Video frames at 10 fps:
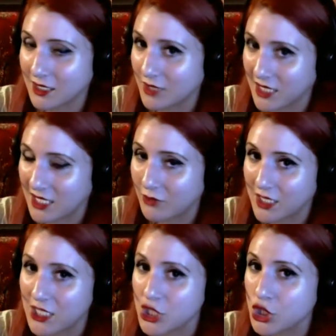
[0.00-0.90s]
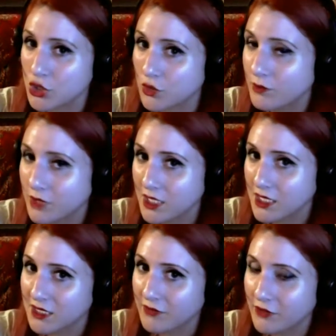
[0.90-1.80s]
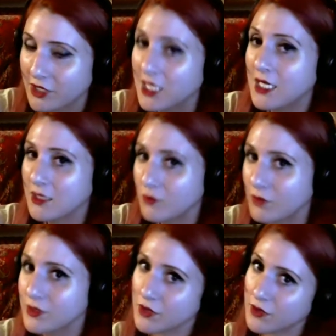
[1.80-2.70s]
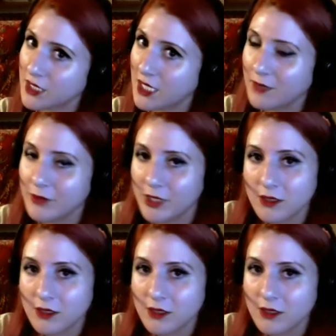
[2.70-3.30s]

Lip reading: what they want, is so completely different than what was going to happen.